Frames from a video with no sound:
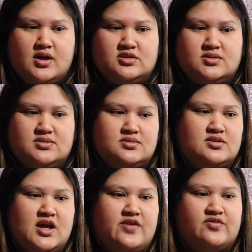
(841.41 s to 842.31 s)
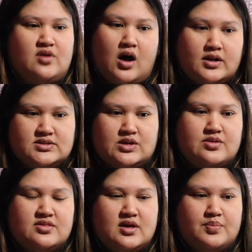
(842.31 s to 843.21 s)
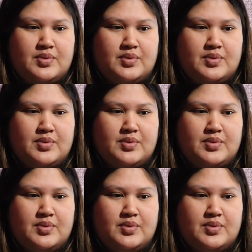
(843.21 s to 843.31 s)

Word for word: Just native thoughts that you think